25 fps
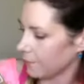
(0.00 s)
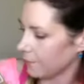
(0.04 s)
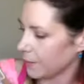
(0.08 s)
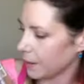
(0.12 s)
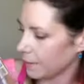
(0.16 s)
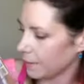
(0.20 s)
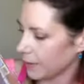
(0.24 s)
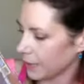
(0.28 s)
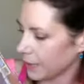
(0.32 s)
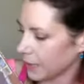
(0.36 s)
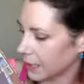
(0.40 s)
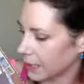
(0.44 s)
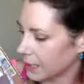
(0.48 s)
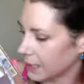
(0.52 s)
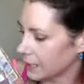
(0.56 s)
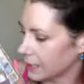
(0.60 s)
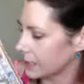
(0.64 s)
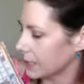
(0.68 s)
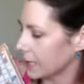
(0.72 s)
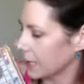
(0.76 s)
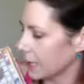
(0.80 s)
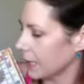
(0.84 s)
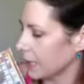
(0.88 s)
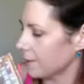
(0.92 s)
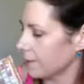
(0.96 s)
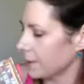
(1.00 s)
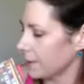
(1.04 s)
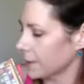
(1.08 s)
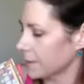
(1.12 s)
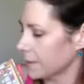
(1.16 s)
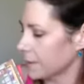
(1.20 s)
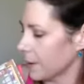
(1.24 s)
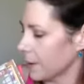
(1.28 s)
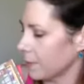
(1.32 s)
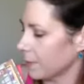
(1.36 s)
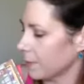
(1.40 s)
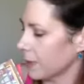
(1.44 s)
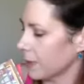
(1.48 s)
pumpkins? I love this
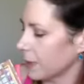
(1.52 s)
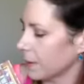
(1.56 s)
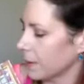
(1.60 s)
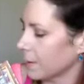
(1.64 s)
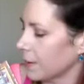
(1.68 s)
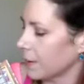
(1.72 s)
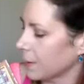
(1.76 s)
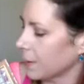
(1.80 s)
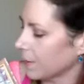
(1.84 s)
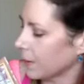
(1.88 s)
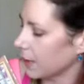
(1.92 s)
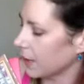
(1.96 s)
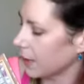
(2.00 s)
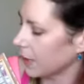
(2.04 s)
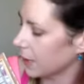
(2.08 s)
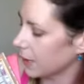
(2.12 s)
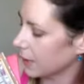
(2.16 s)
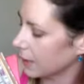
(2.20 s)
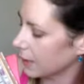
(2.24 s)
pumpkin, by the way.